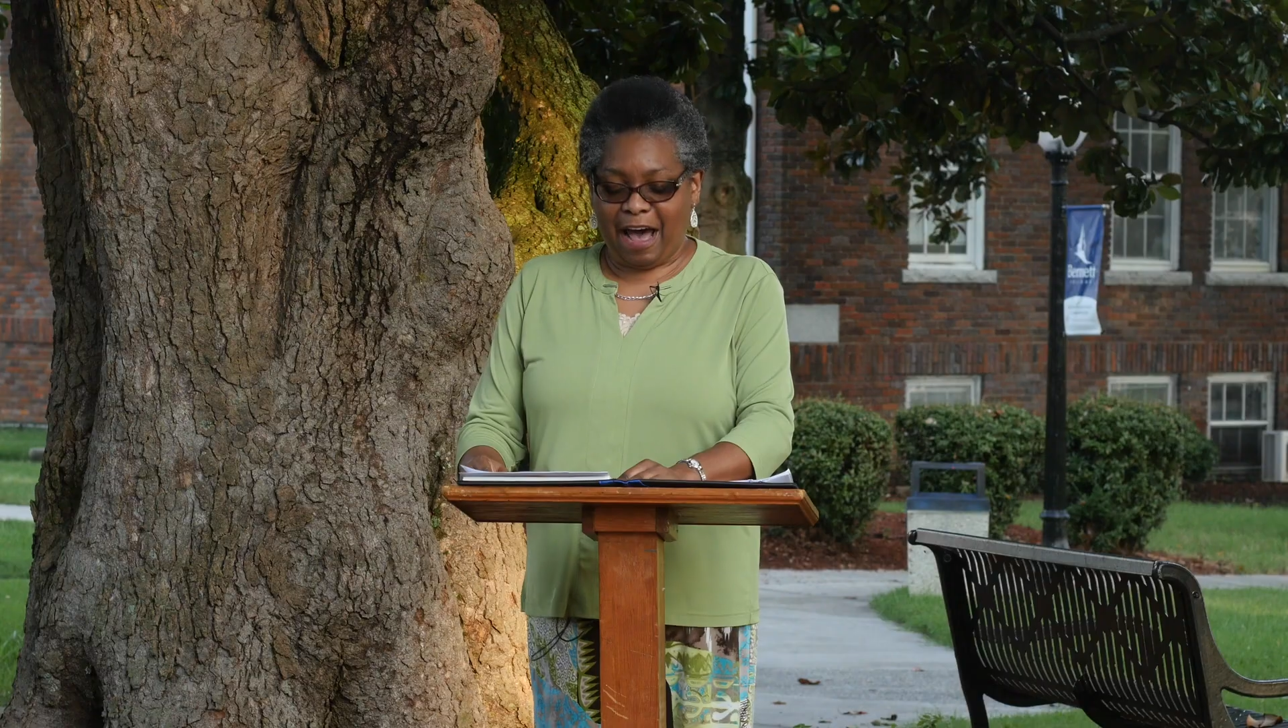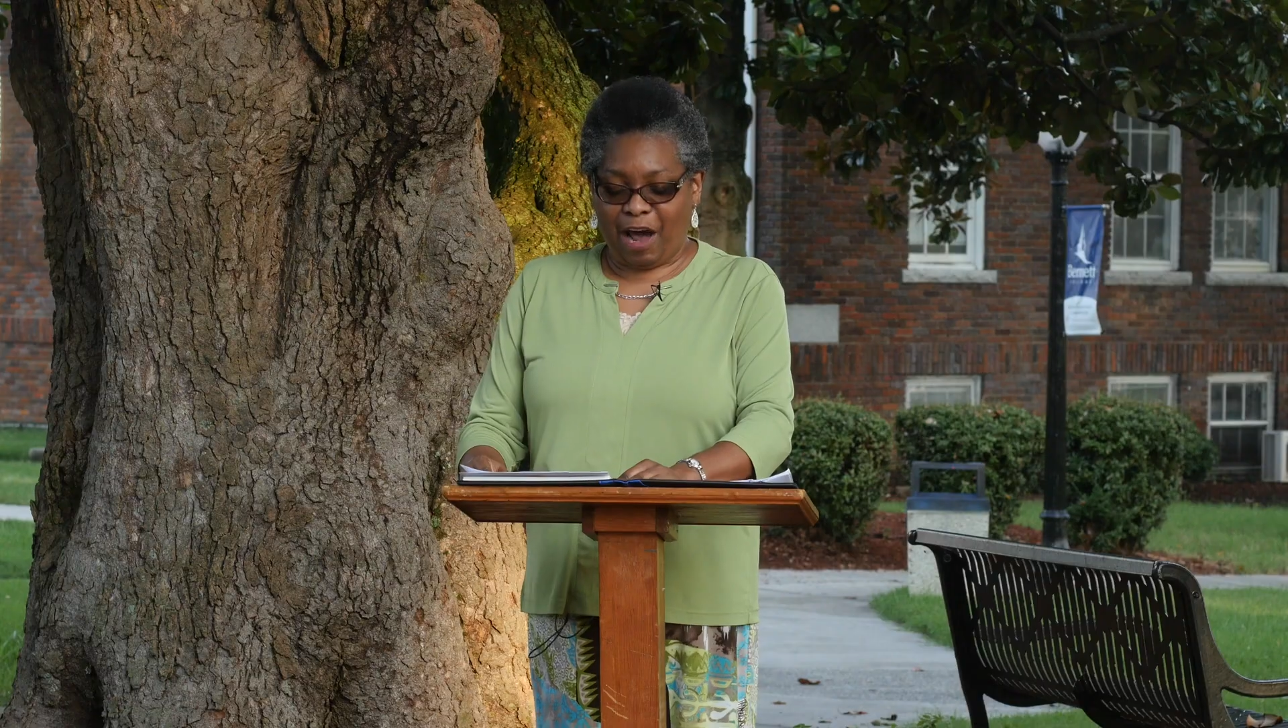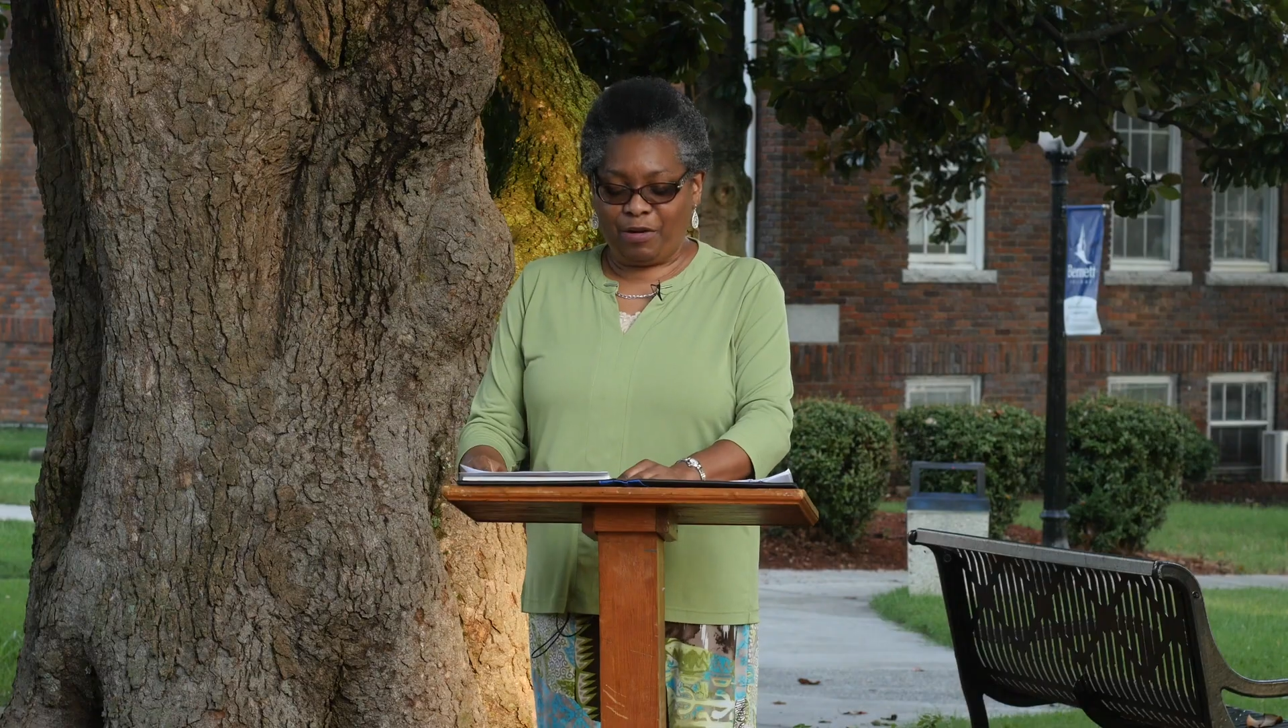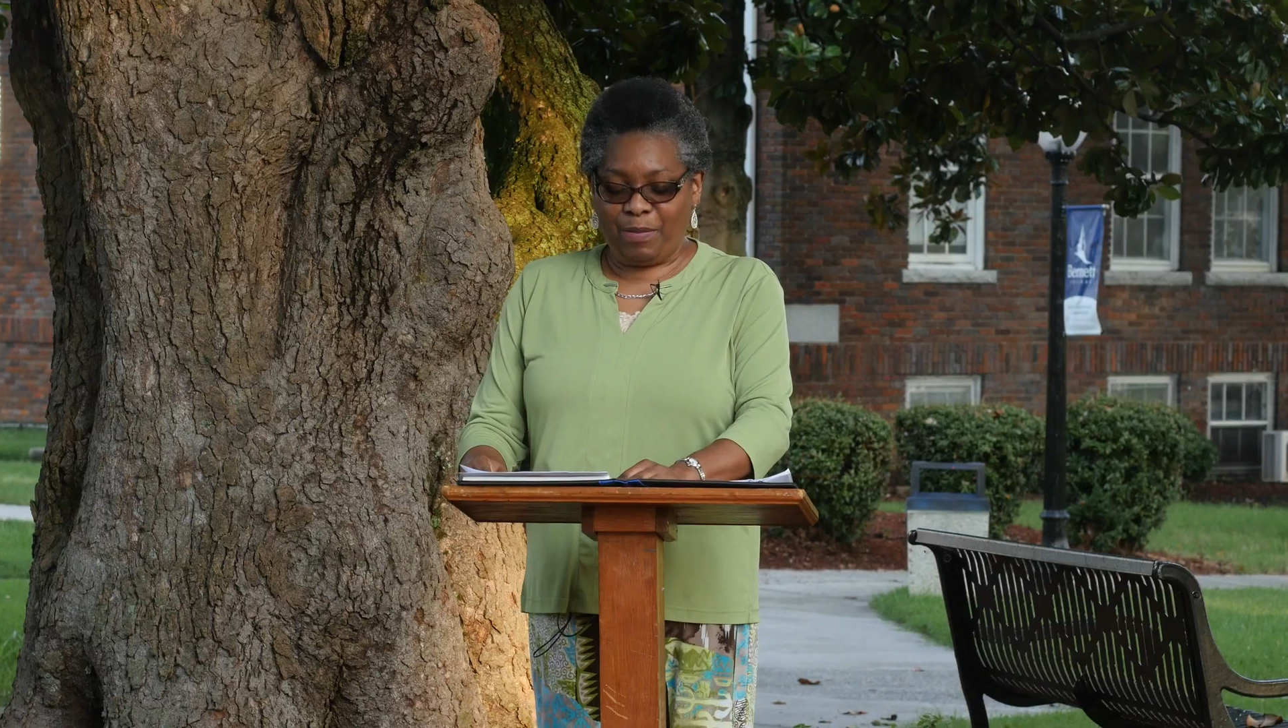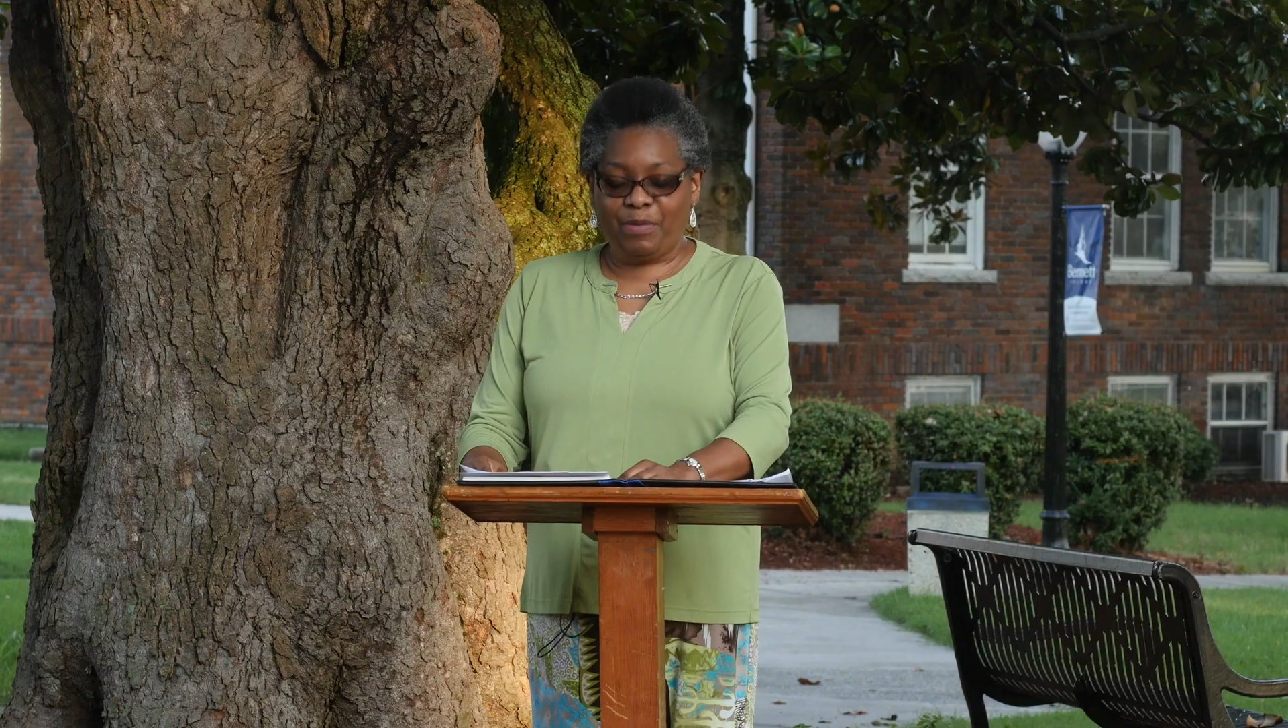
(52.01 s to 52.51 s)
I
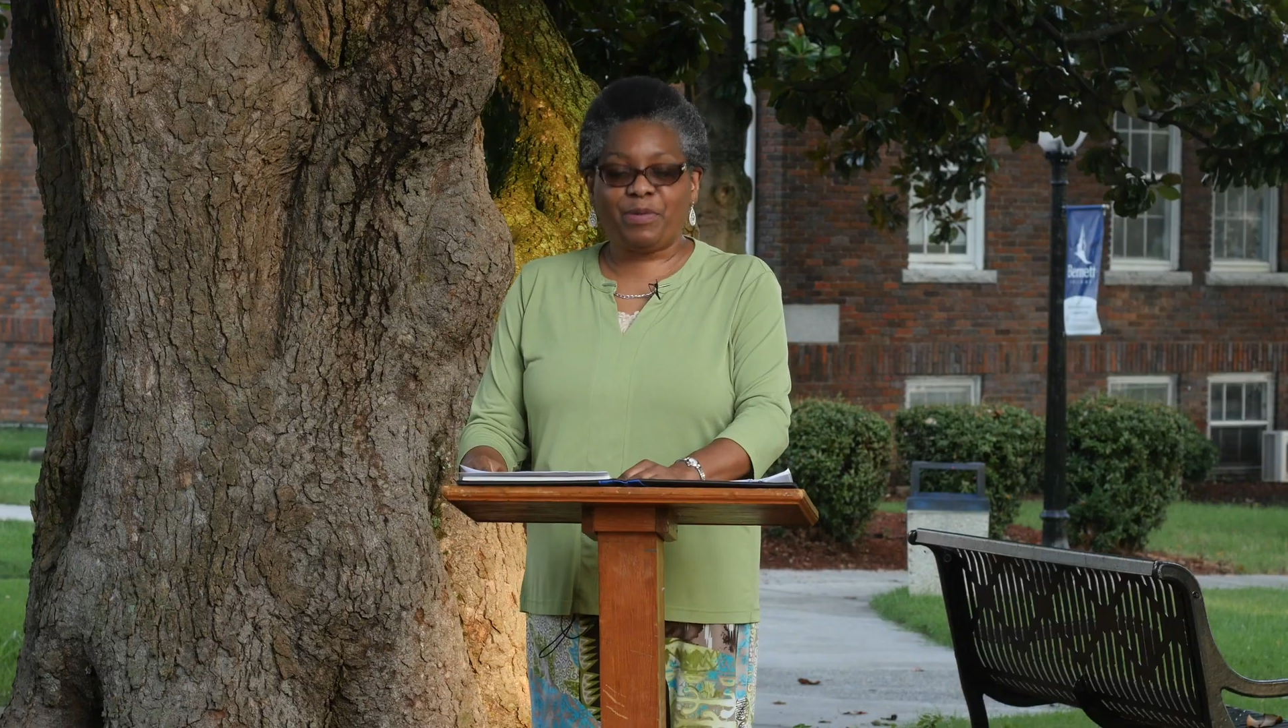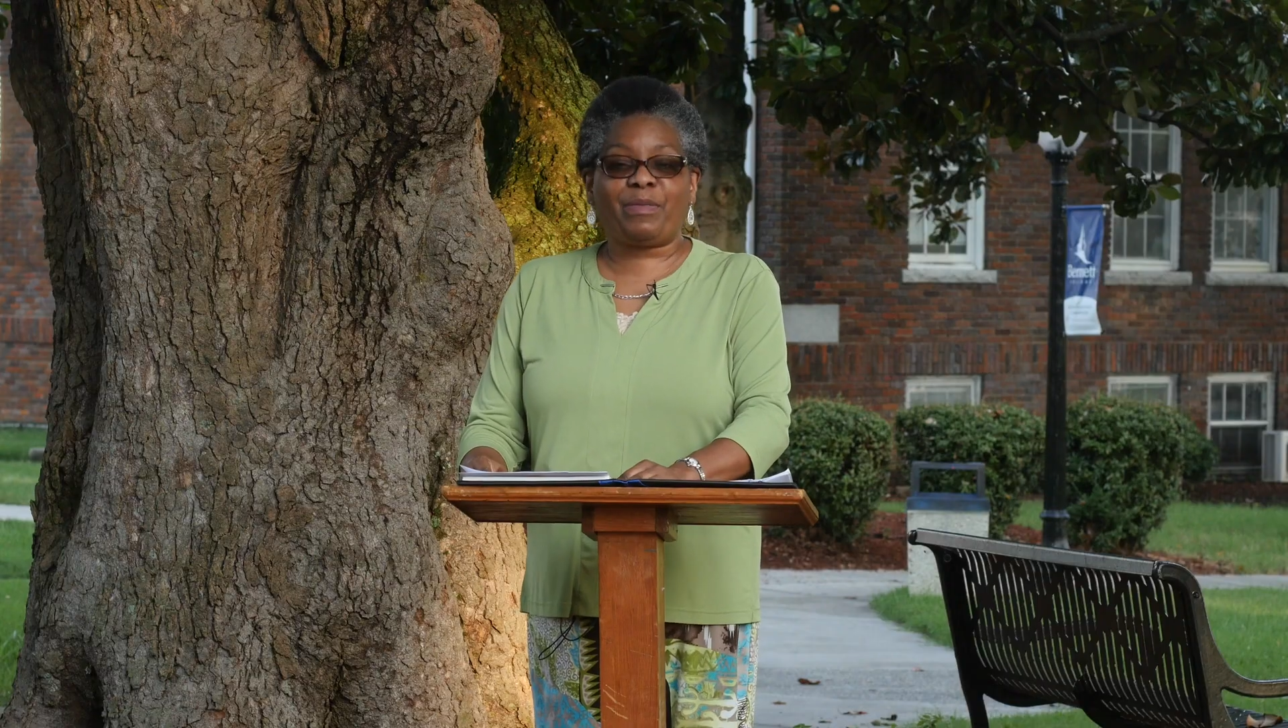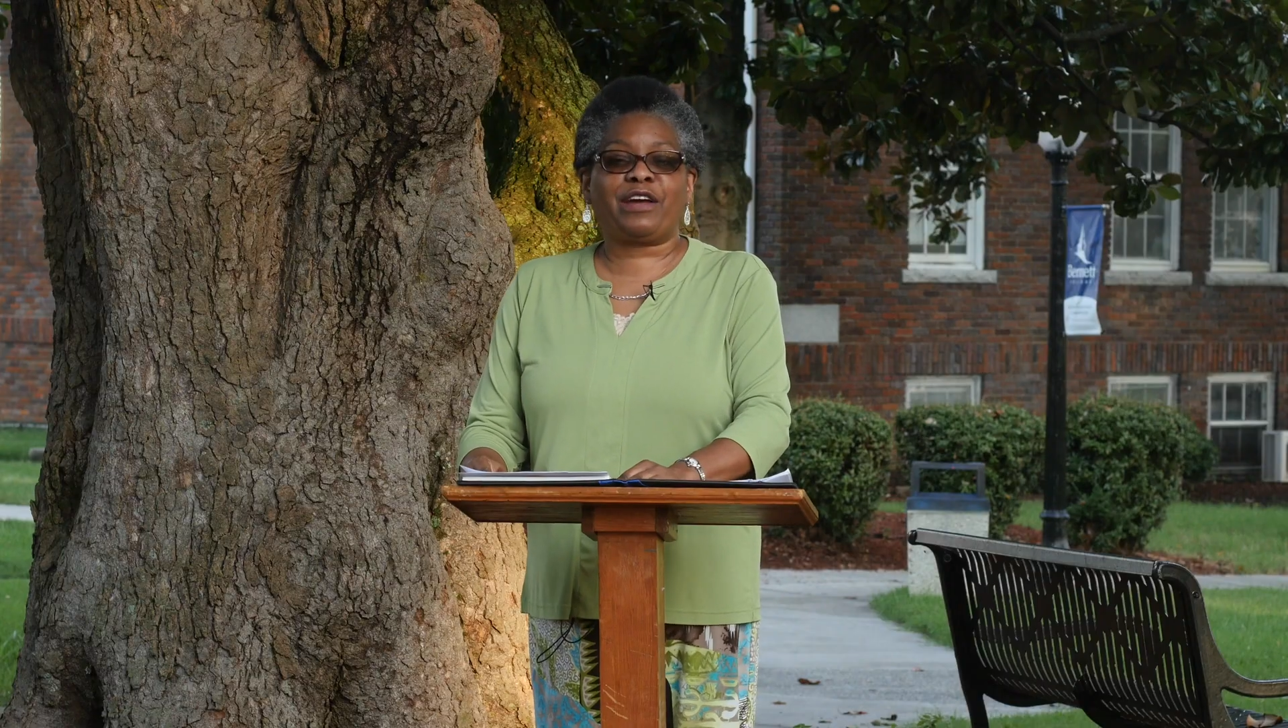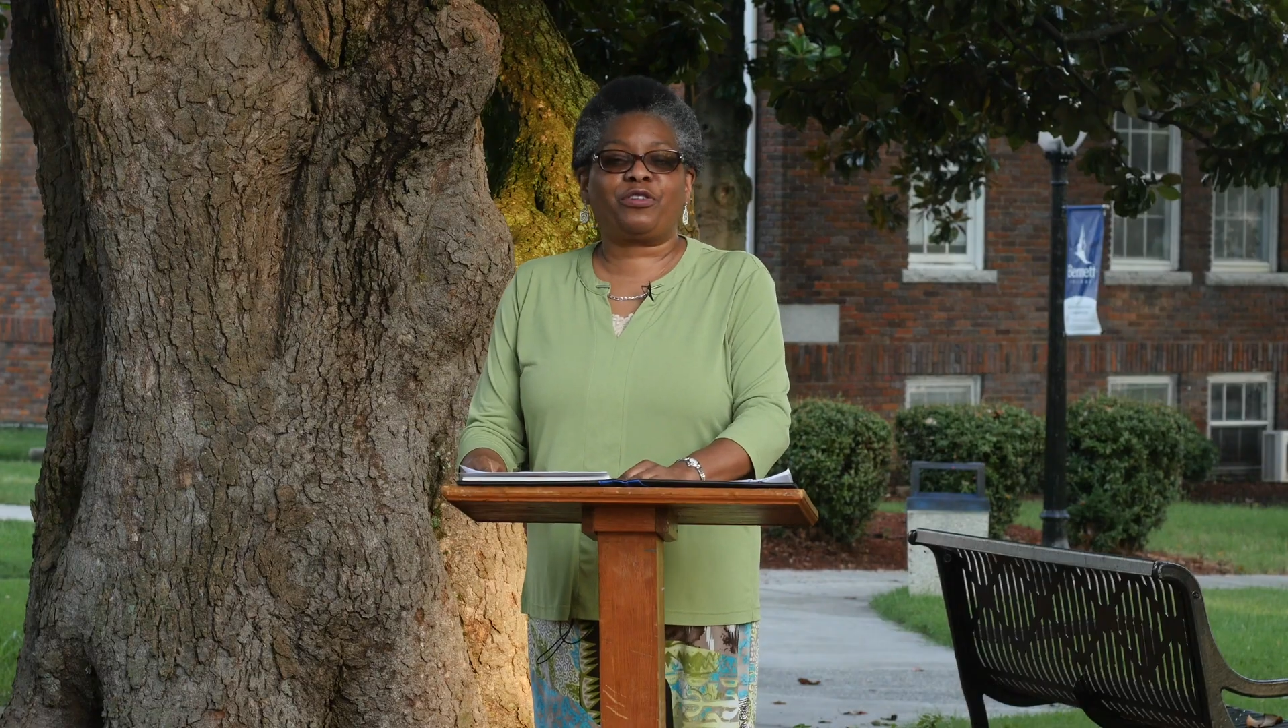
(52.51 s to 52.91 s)
remember my